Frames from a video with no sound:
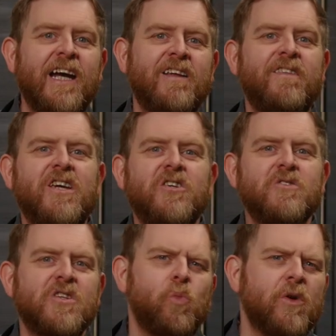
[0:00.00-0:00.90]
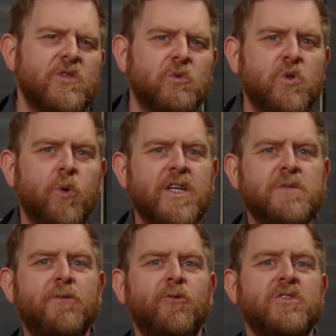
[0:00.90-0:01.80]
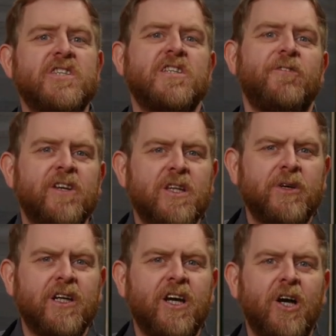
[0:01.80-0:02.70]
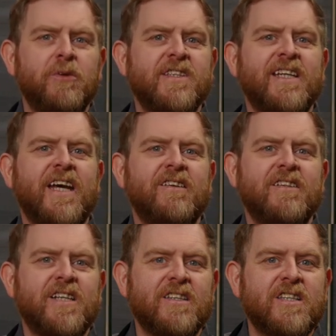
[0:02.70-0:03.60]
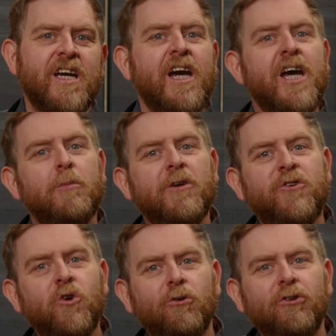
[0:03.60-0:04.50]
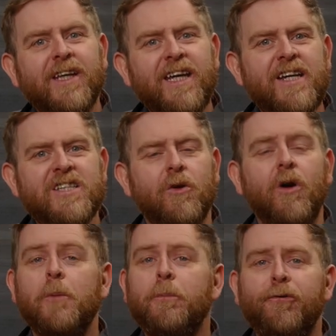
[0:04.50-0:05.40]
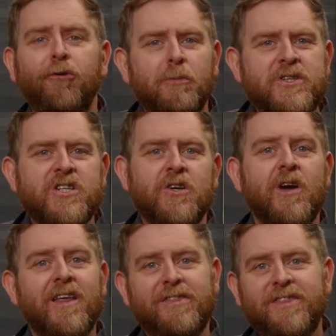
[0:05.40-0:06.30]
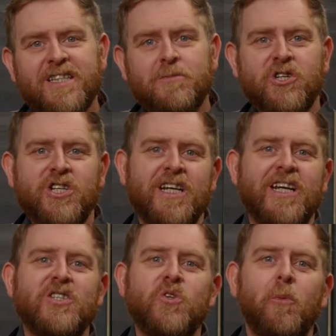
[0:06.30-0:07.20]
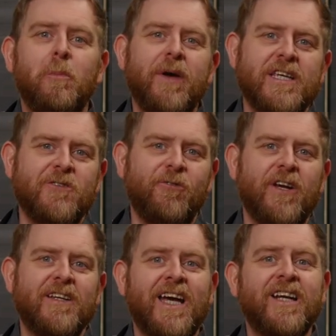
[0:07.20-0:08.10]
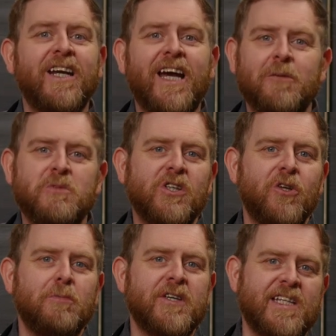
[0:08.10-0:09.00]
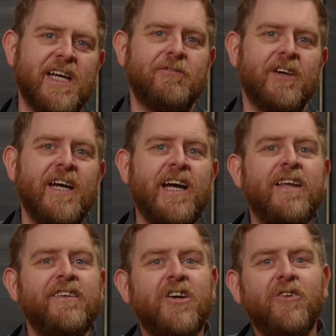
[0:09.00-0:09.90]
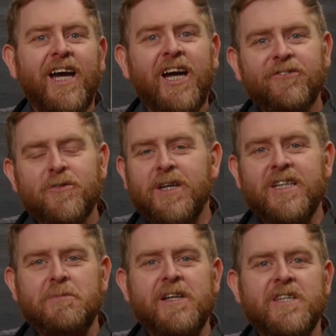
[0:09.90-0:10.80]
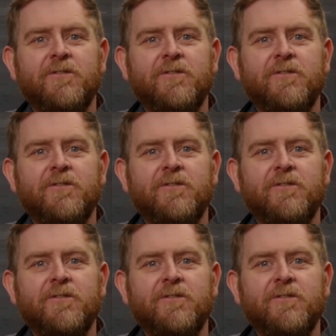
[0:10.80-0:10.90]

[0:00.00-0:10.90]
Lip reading: and then they use them once or twice before stuffing them in a cupboard to gather dust. But if you're on keto, I promise you this machine is your best friend and an absolute must-have. They don't have to be expensive